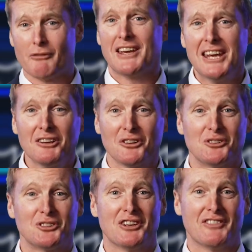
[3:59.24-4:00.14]
of
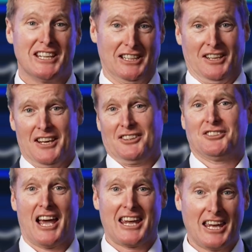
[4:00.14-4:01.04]
inclusivity,
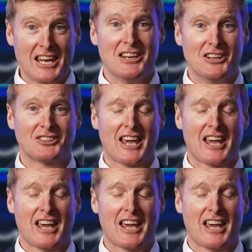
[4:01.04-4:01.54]
saying in his